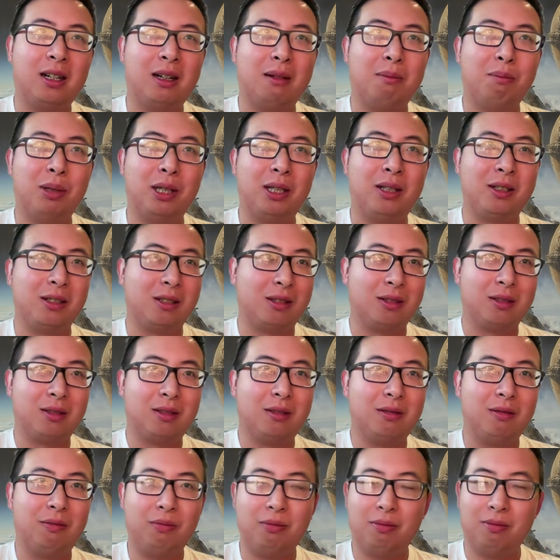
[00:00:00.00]
Because
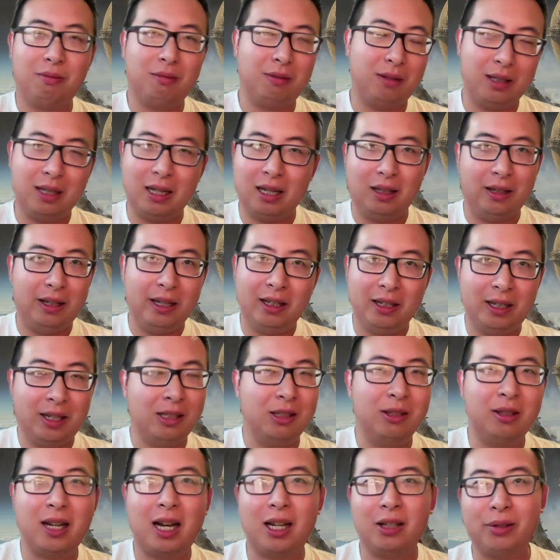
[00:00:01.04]
in
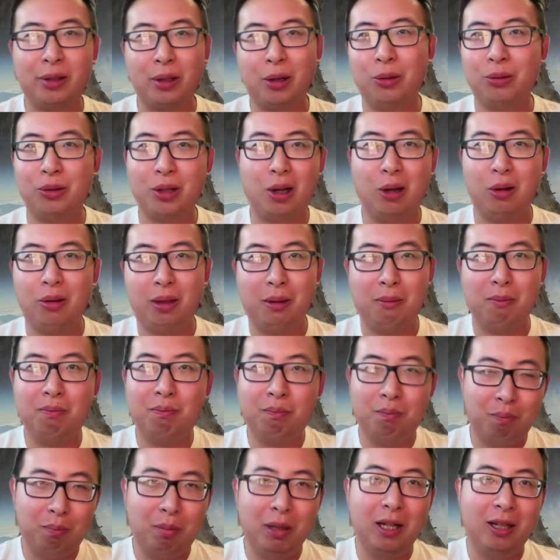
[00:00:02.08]
case you guys don't know, the
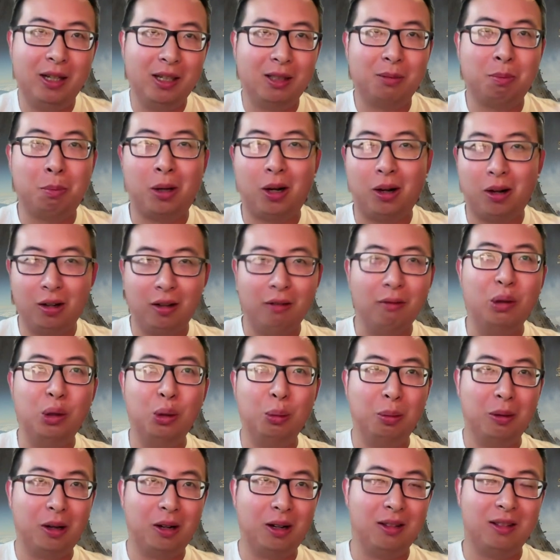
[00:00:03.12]
biggest part of
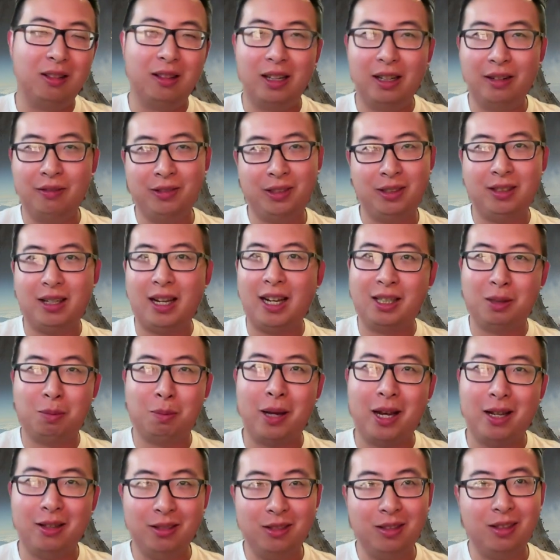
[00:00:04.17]
Uber and Lyft's
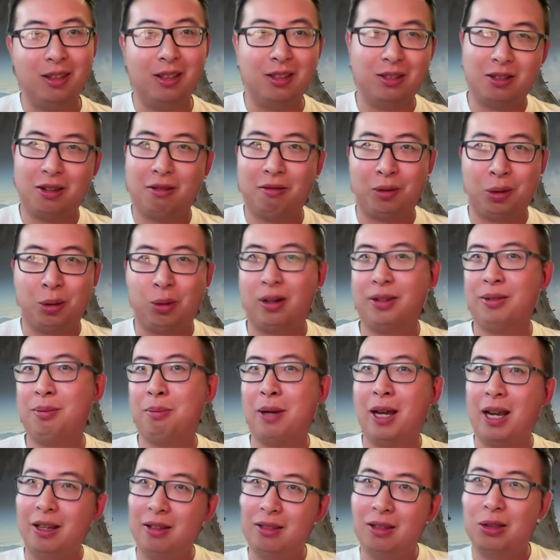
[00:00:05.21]
expense is, of course,
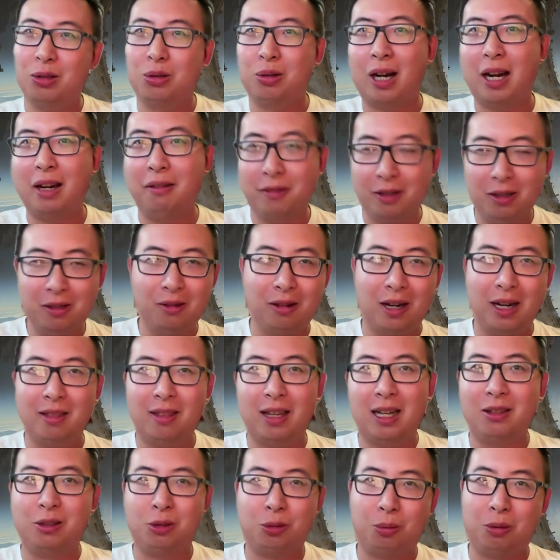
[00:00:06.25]
paying the driver, right?
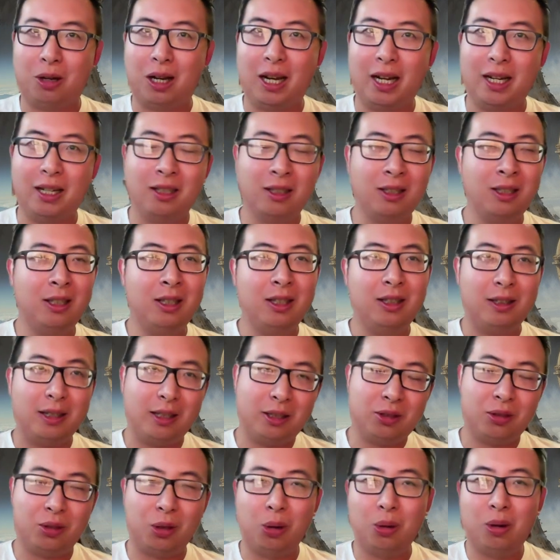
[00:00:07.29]
That's why
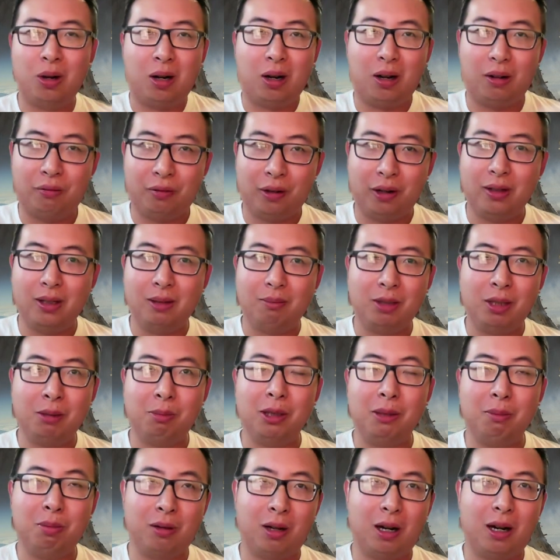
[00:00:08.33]
it's so hard for them to
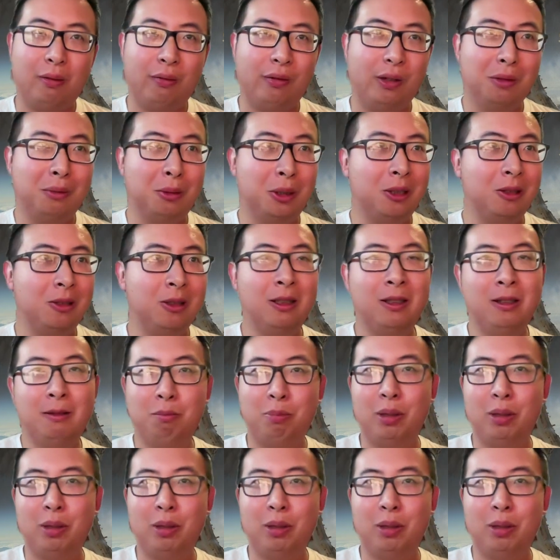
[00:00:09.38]
be profitable.